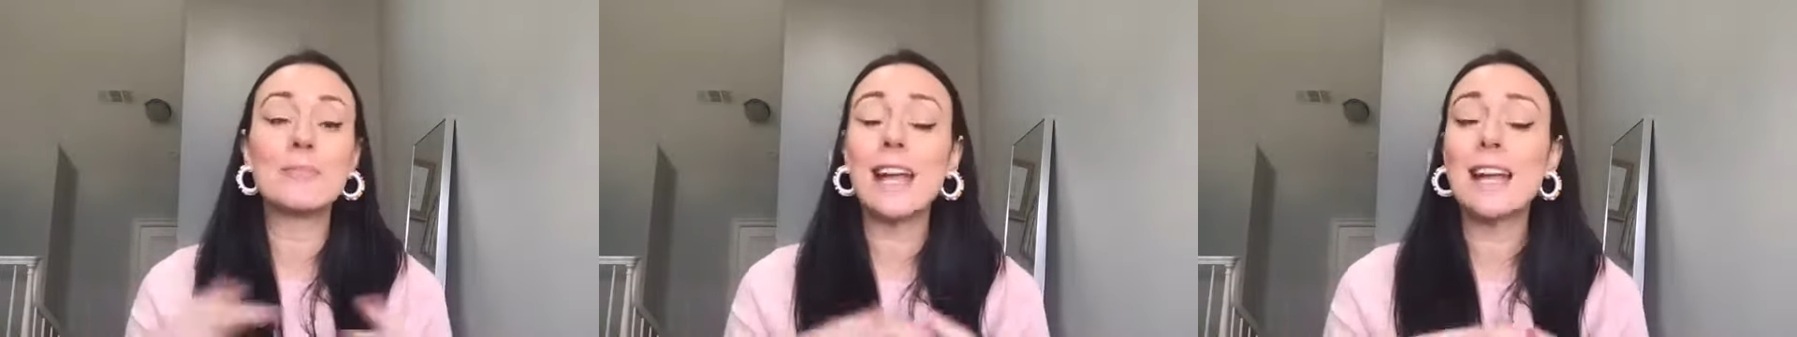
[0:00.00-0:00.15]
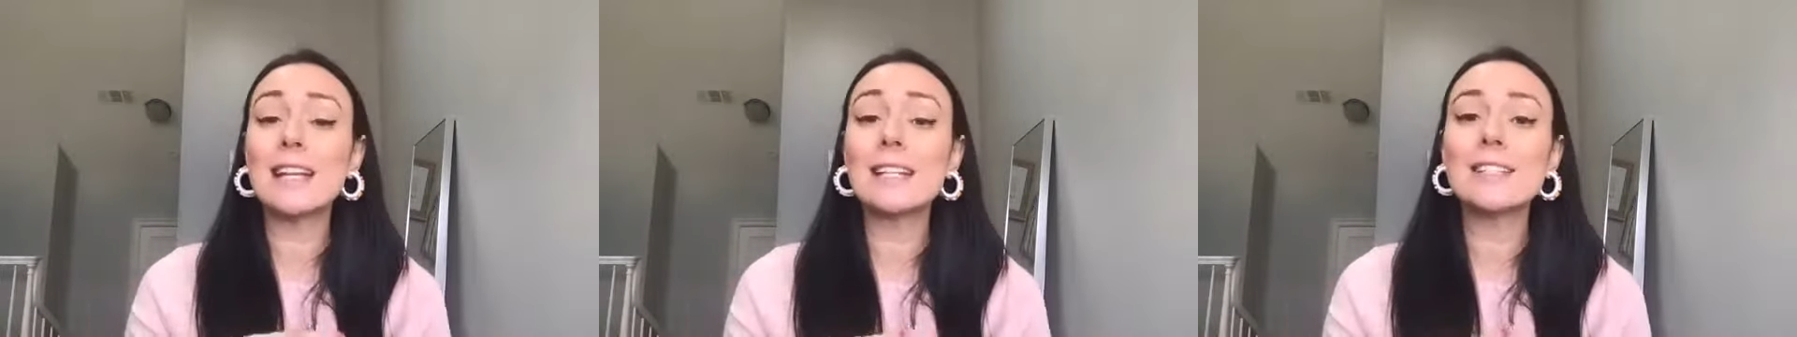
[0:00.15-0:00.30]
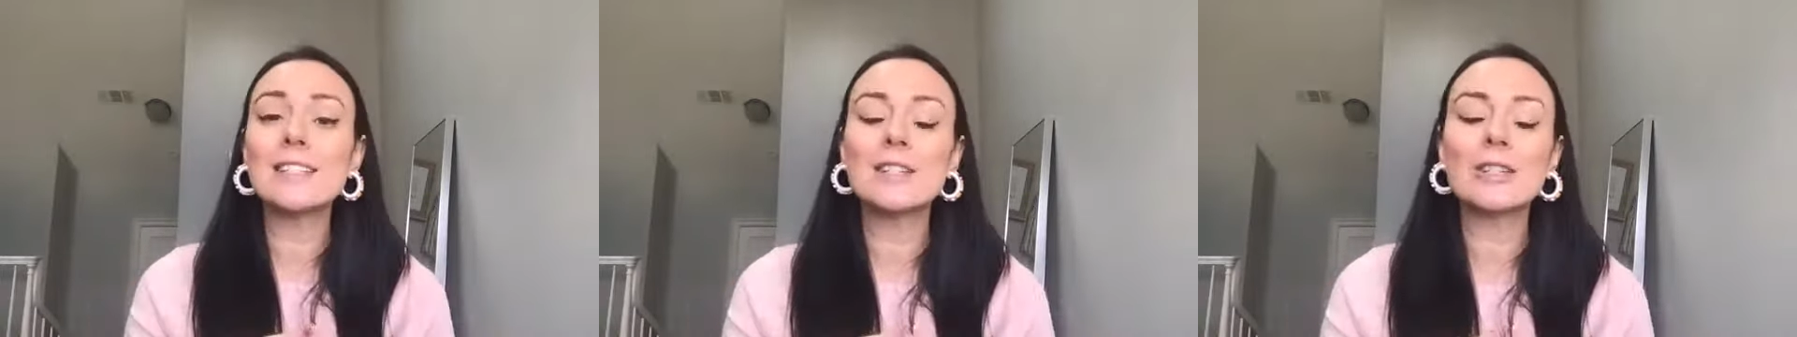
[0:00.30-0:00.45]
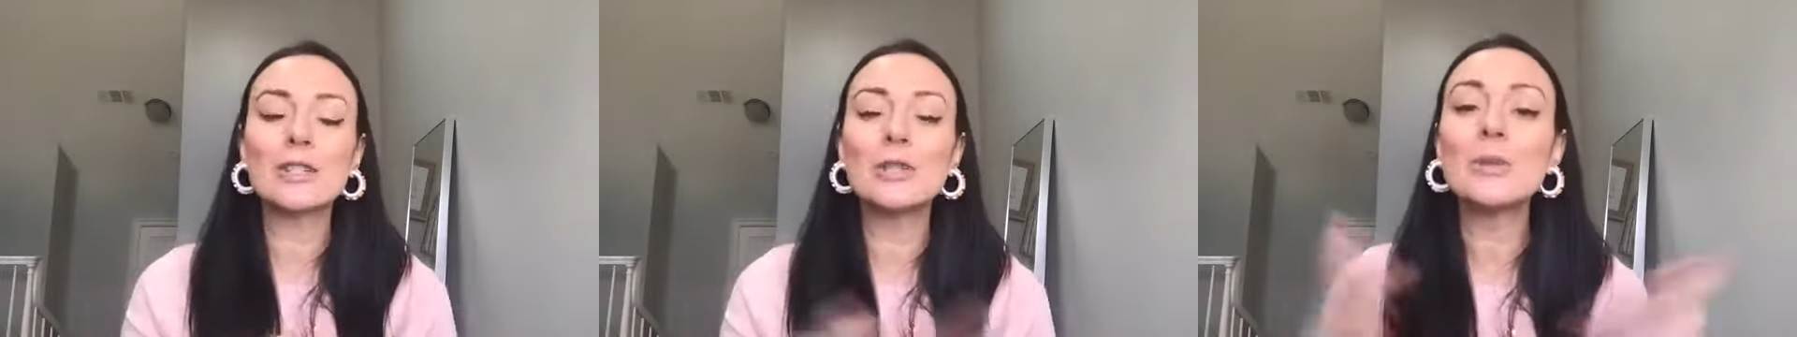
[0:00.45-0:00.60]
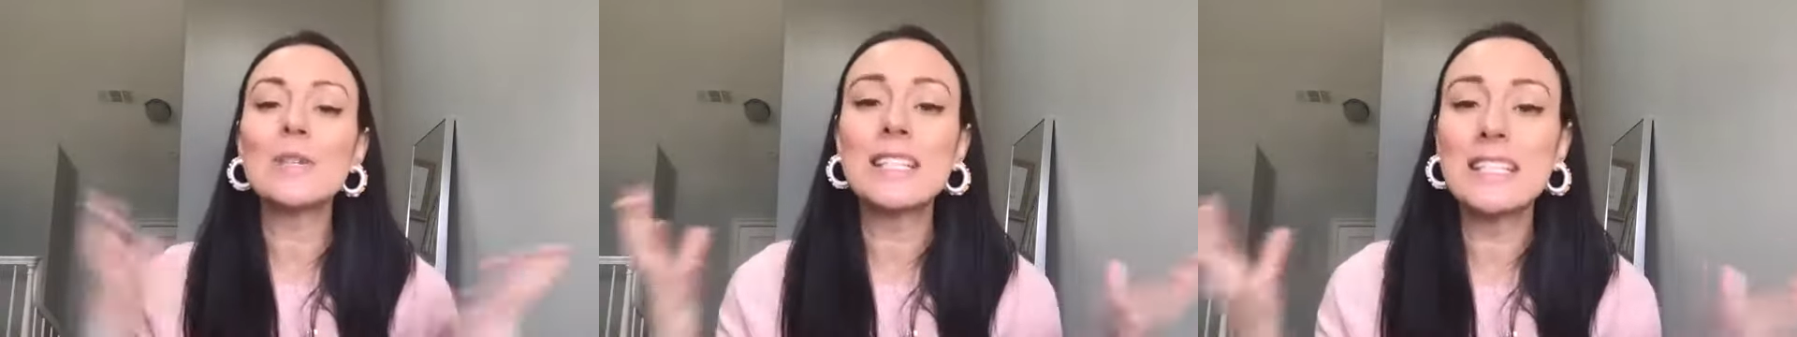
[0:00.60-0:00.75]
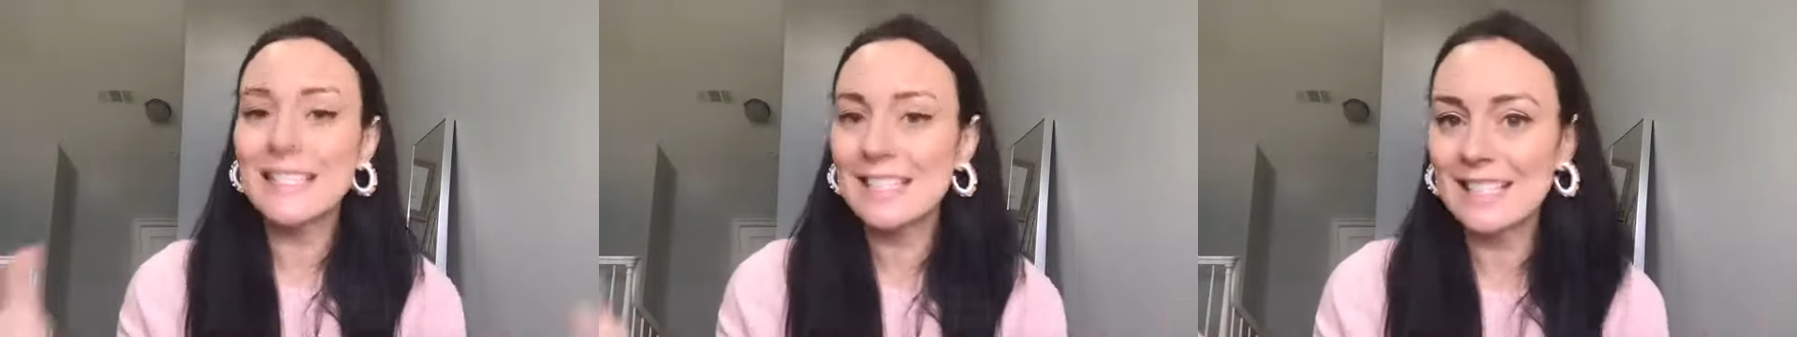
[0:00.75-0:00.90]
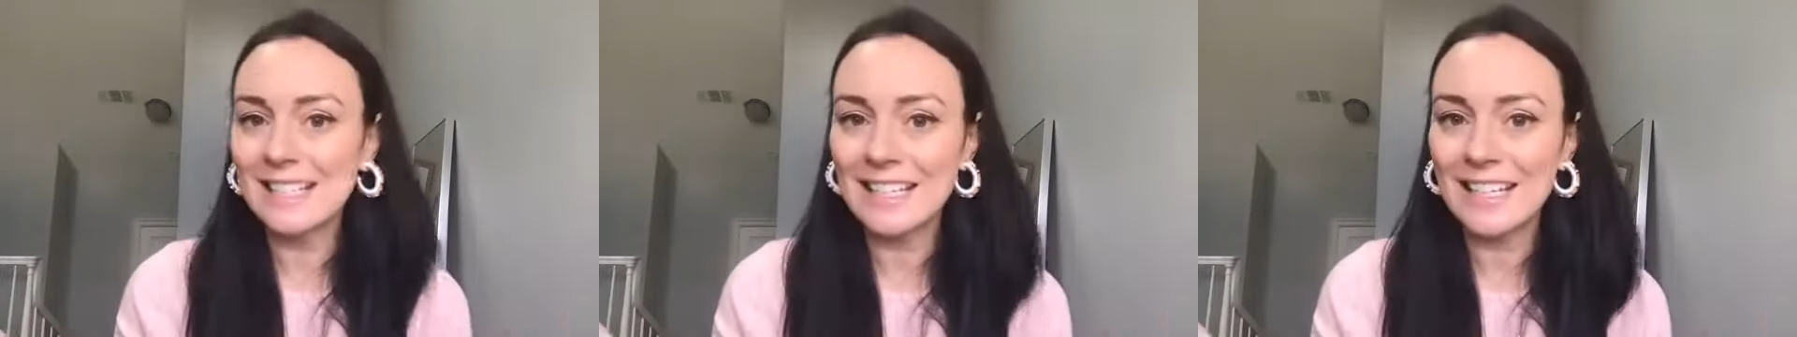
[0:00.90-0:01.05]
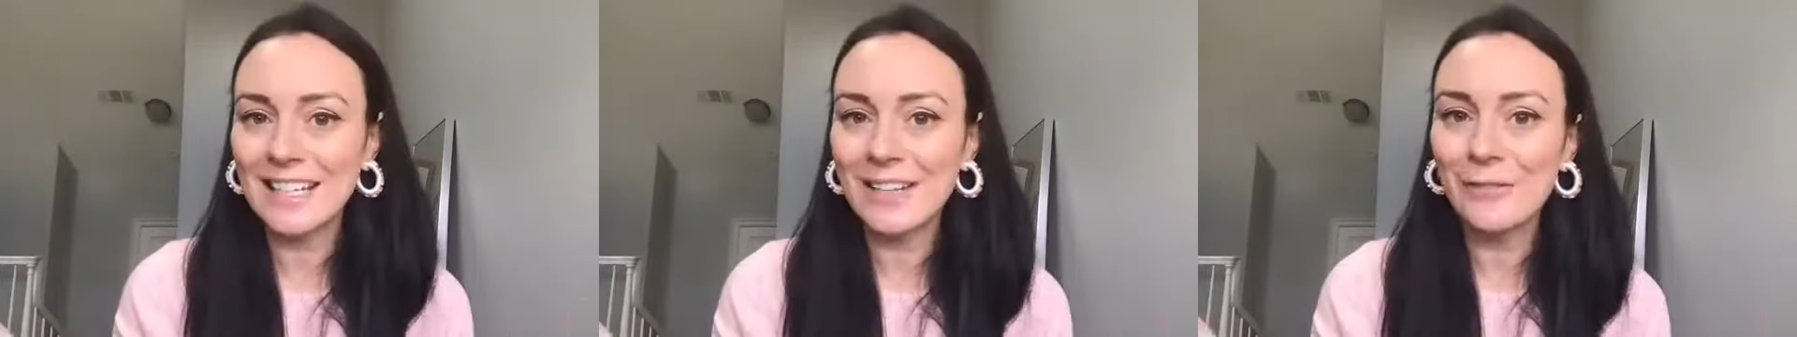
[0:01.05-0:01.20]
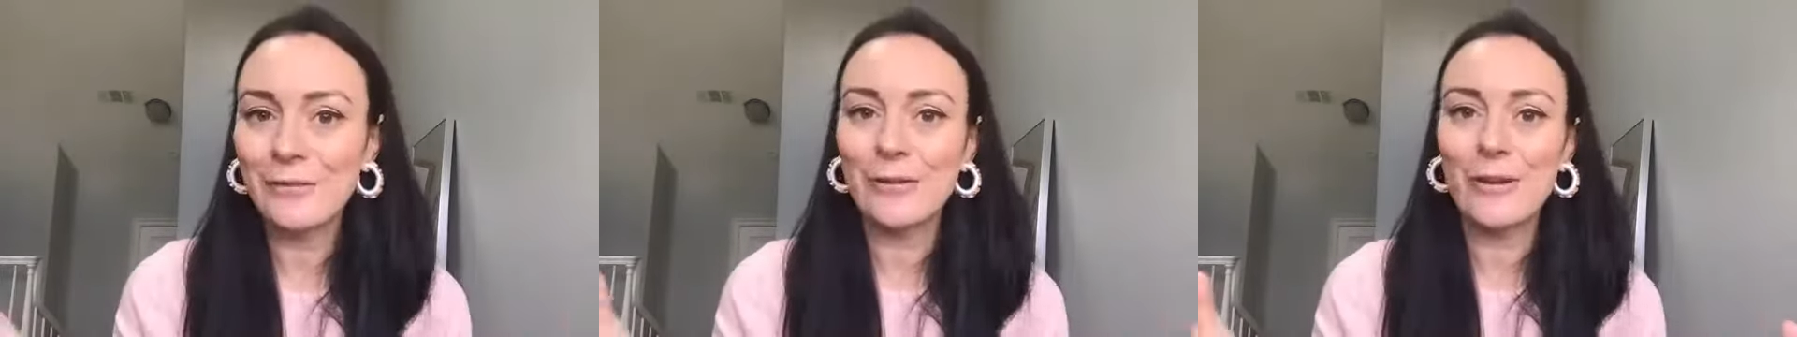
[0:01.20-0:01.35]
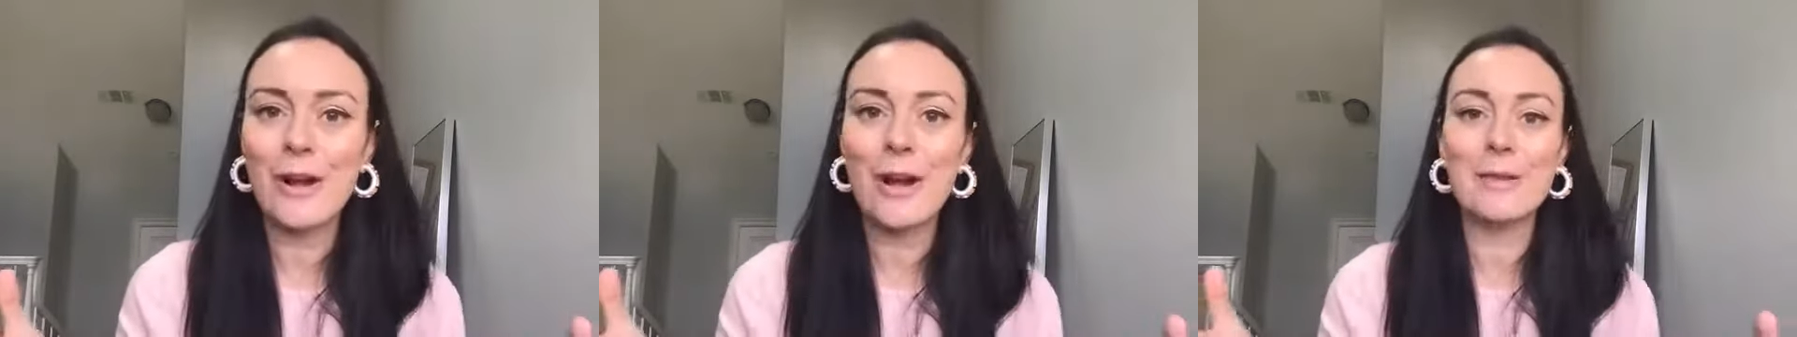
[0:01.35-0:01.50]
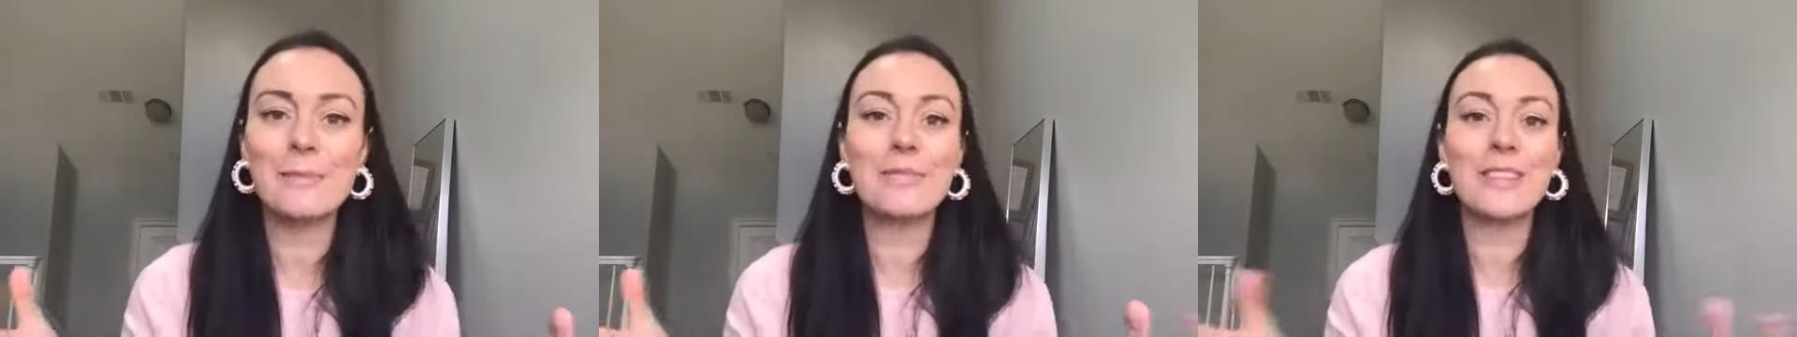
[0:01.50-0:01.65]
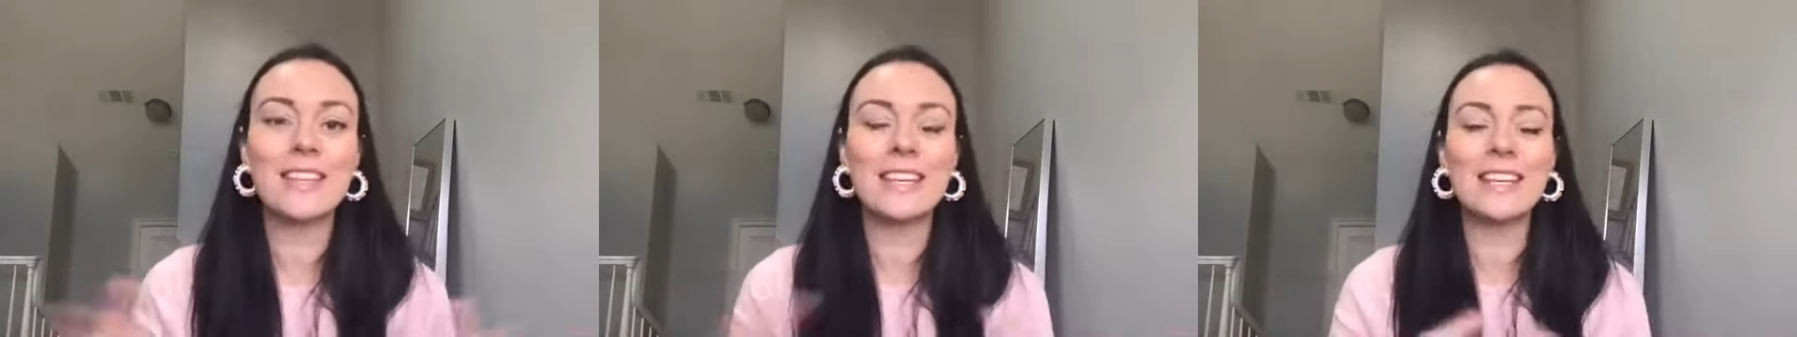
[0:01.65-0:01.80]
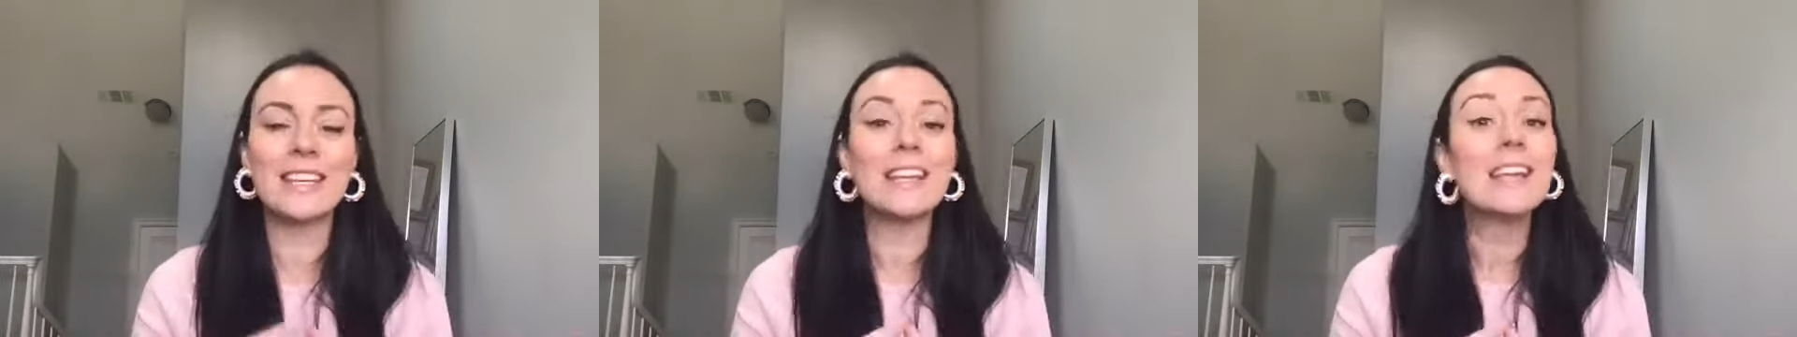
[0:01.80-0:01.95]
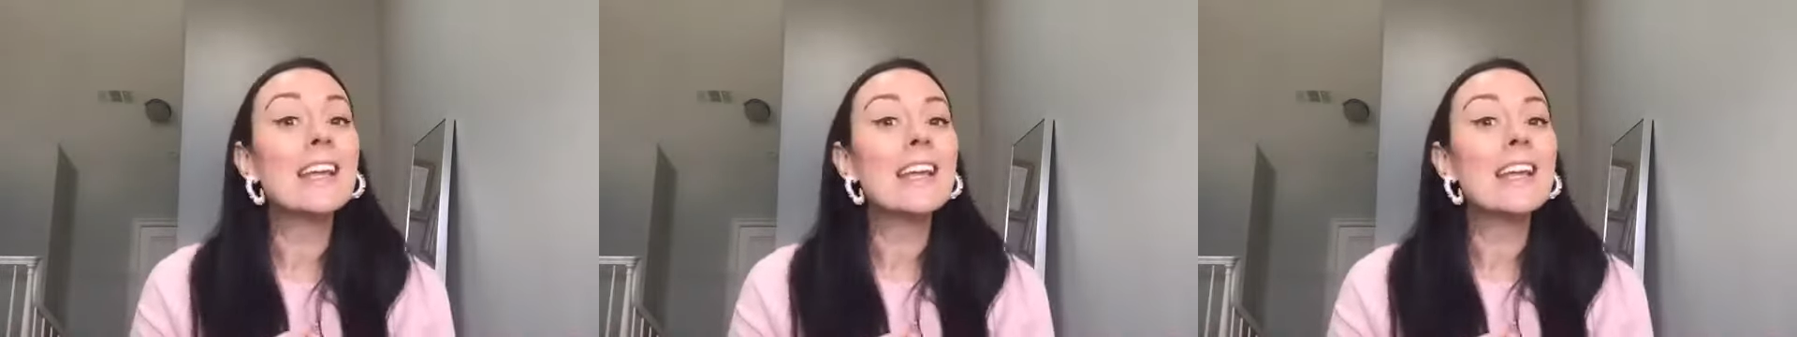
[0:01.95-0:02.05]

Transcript: And you can see from the